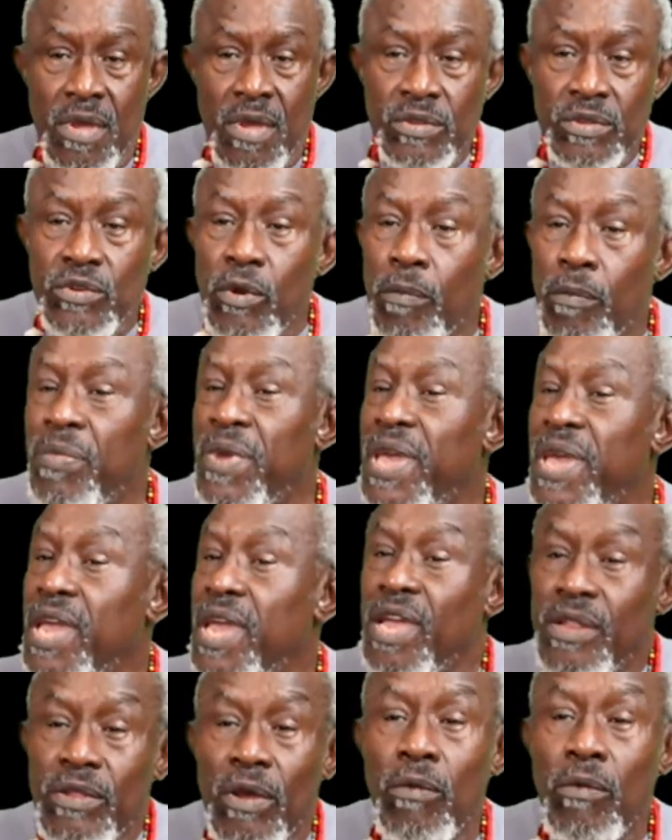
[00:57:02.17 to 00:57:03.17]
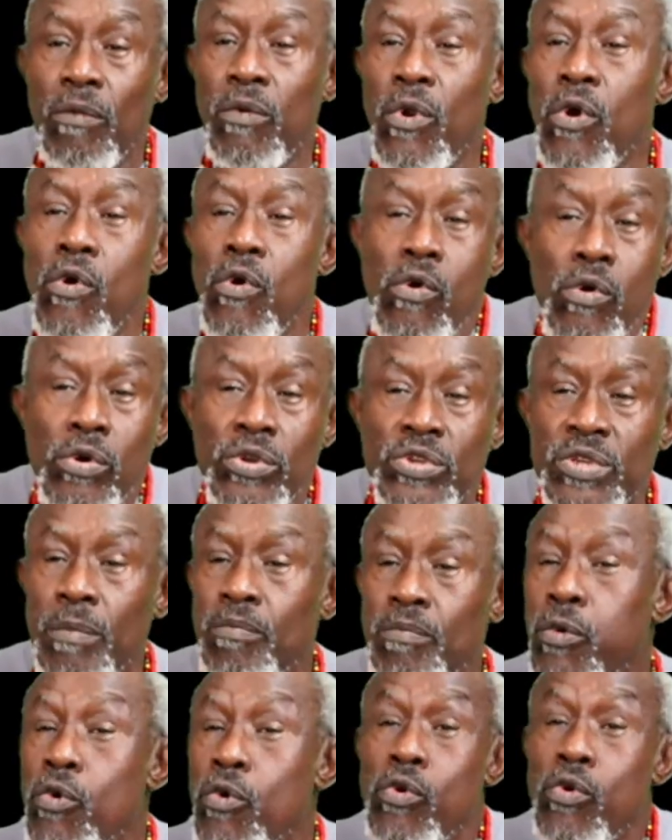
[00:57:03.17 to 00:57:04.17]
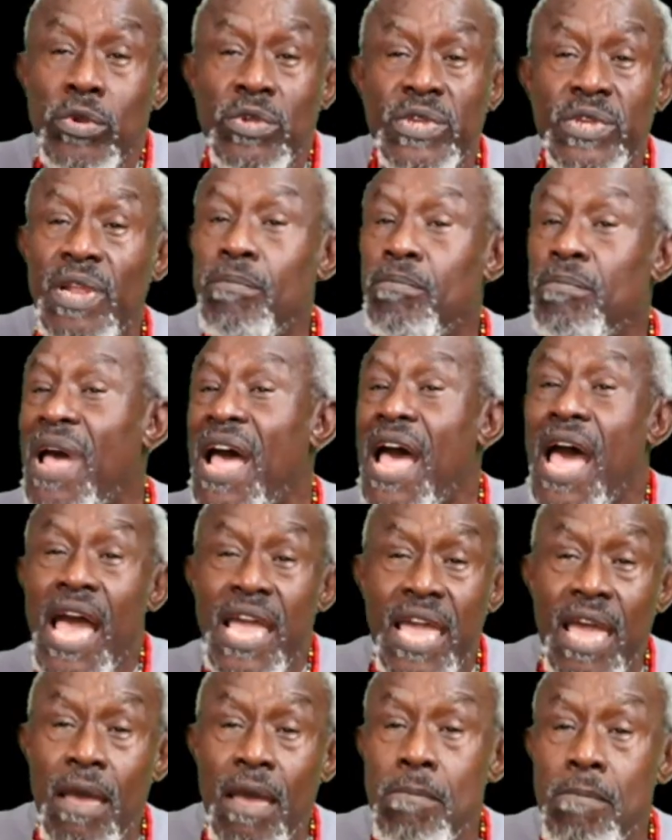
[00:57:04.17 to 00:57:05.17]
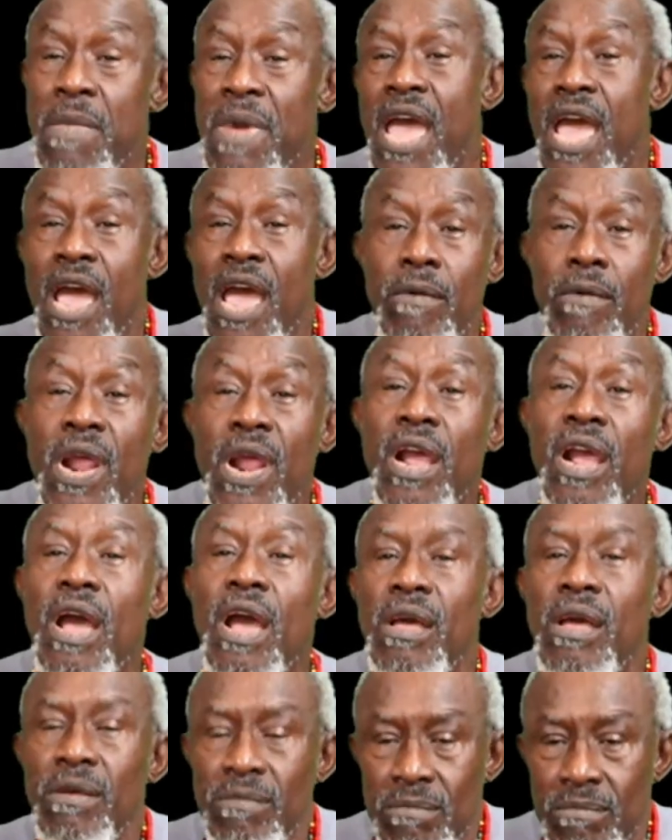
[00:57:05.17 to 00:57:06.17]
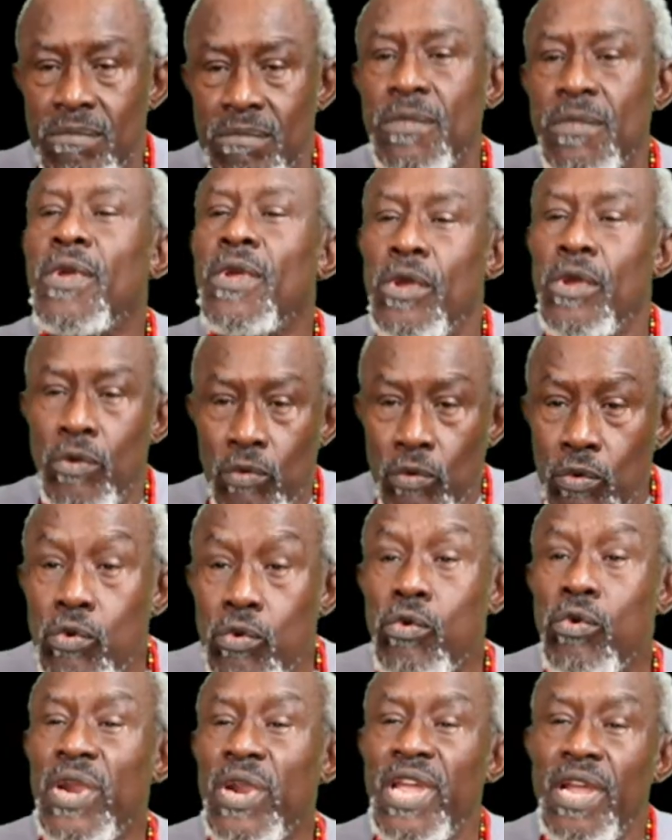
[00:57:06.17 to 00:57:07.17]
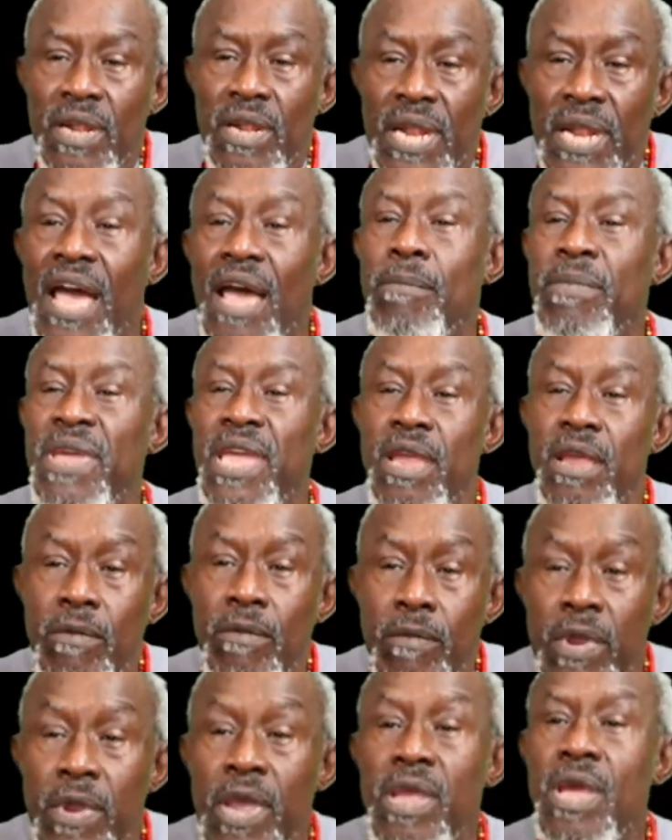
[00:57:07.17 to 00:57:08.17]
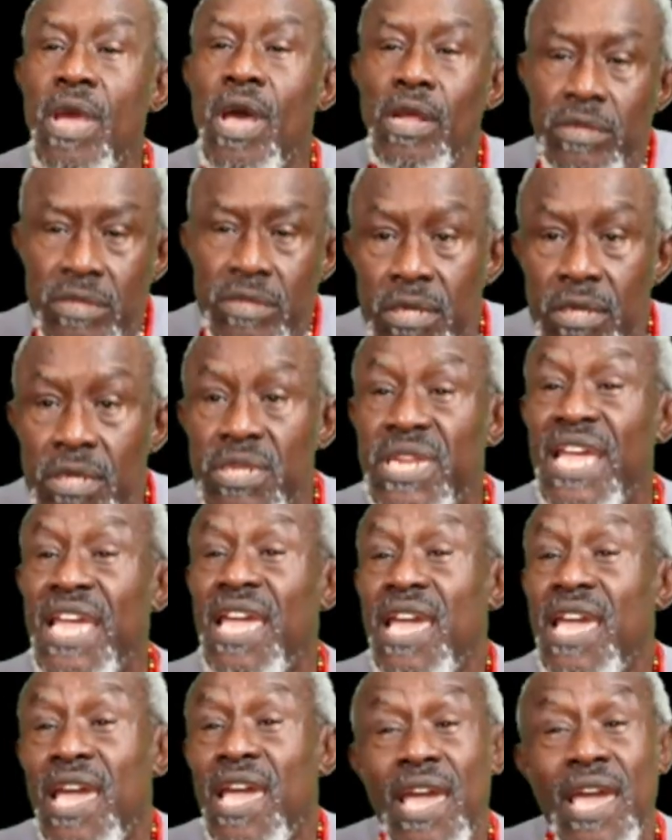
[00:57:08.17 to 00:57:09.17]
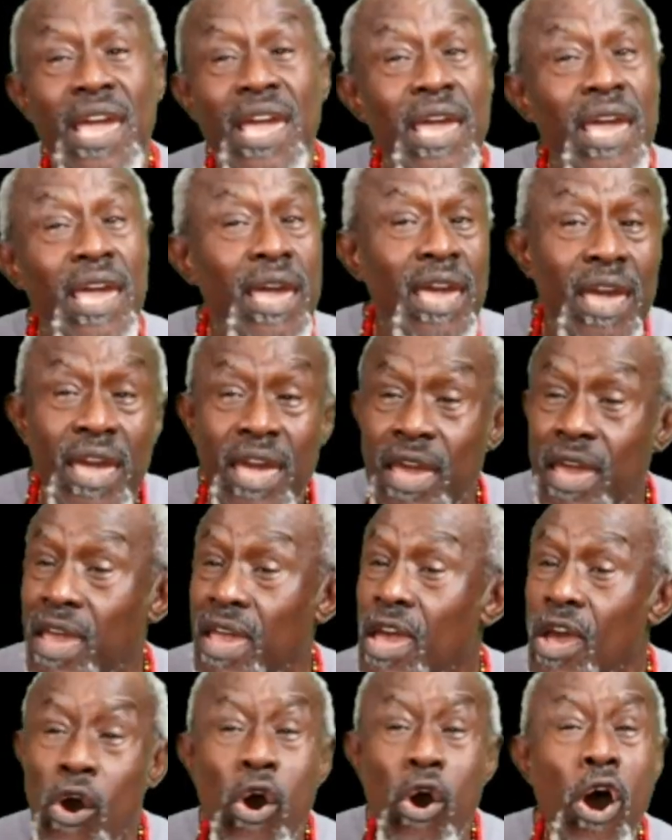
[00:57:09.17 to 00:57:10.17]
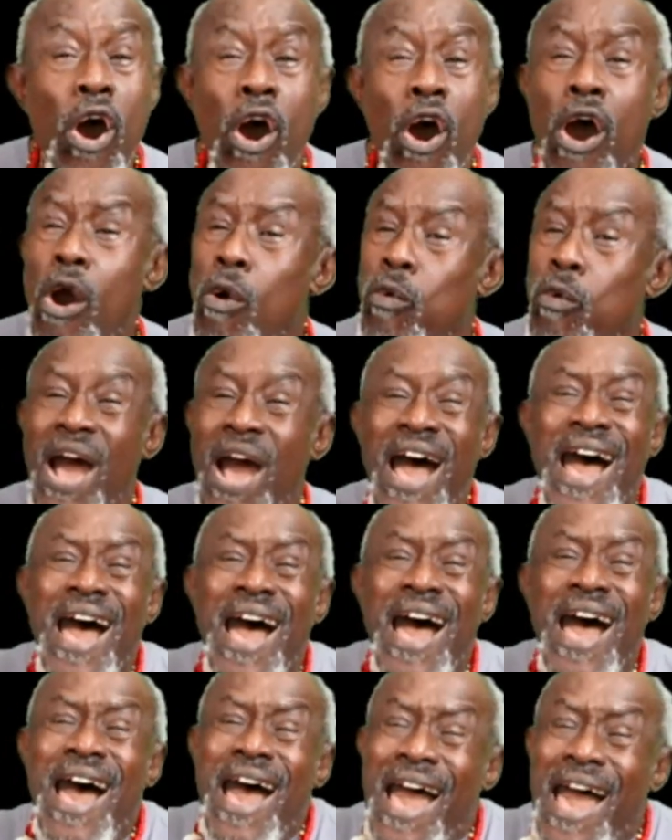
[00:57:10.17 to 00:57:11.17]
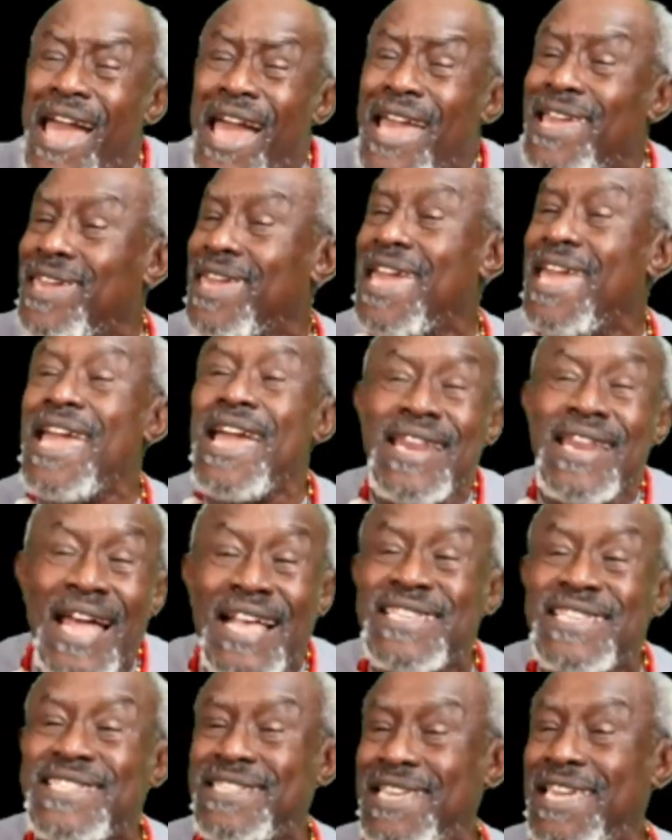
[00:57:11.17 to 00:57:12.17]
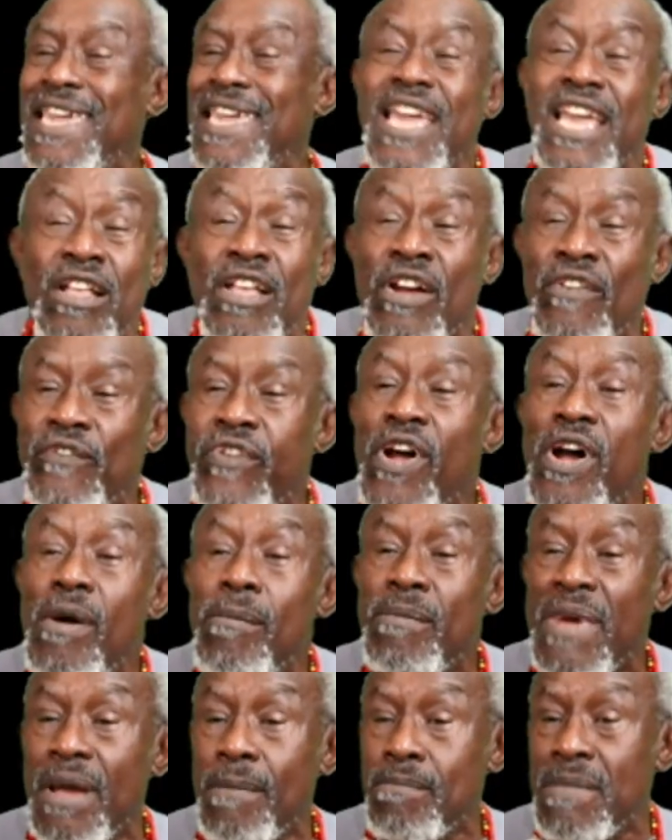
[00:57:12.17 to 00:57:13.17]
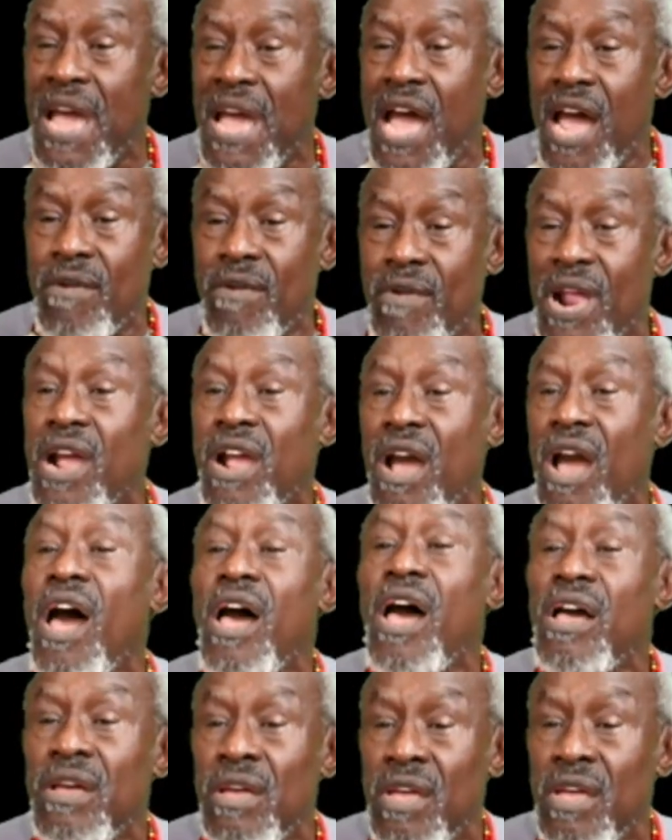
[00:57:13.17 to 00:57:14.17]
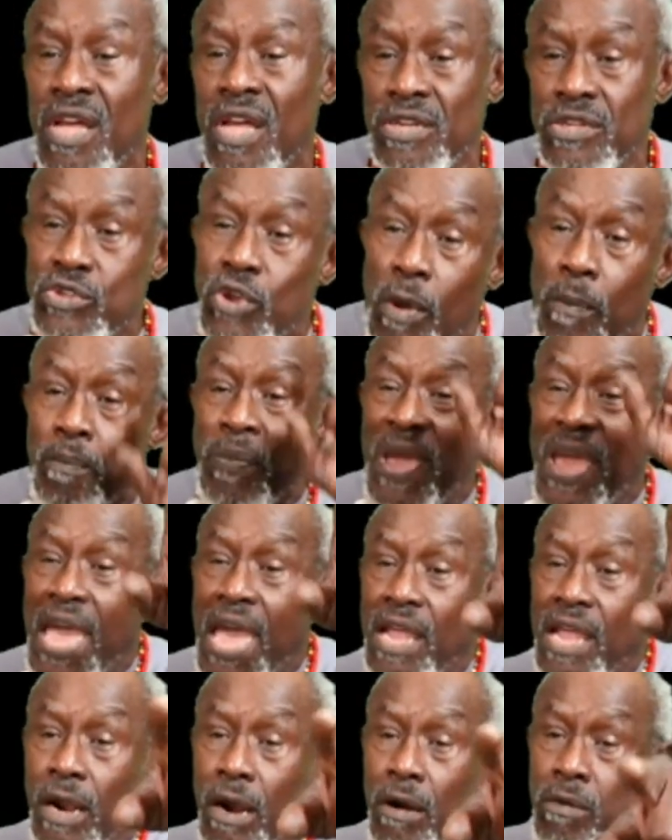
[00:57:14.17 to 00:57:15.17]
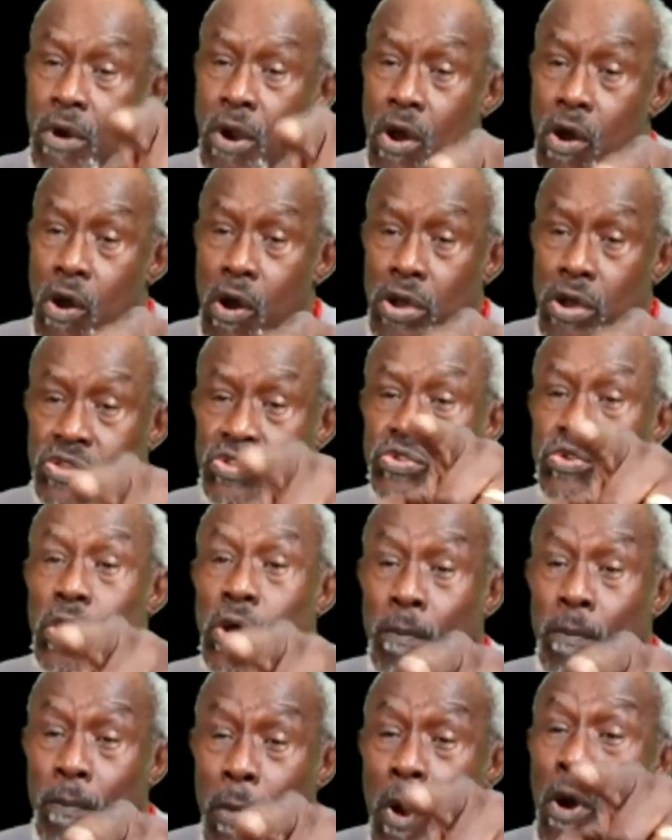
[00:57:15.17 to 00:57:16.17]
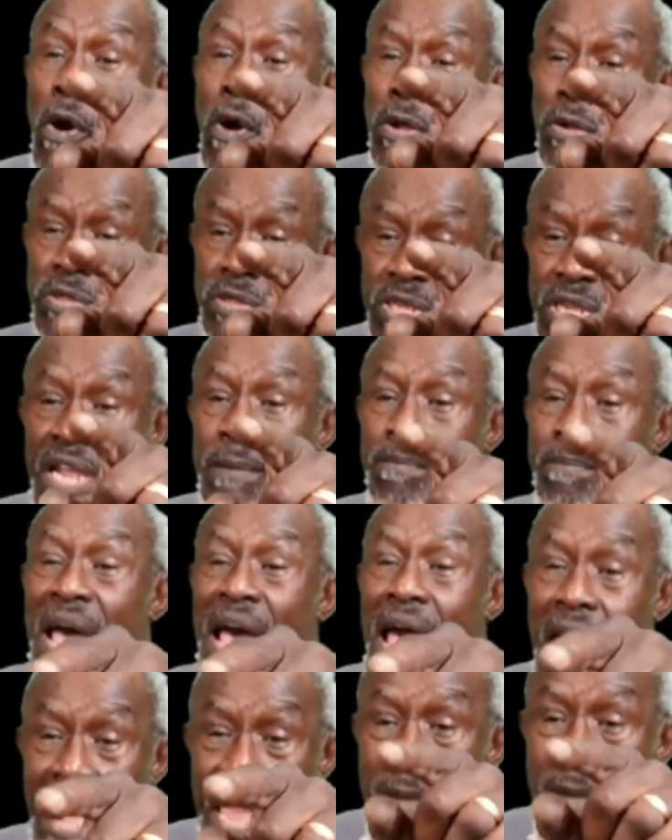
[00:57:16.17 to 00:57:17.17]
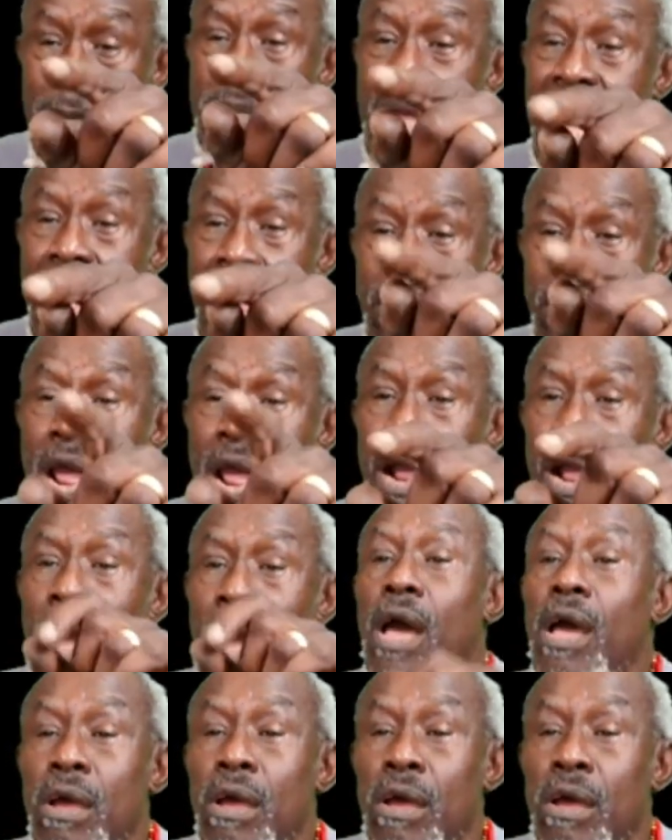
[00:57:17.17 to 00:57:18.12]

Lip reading: to pay the rogues supported by America, ruling Liberia today? Oh, why can't I steal from America to pay the rogues supported by America,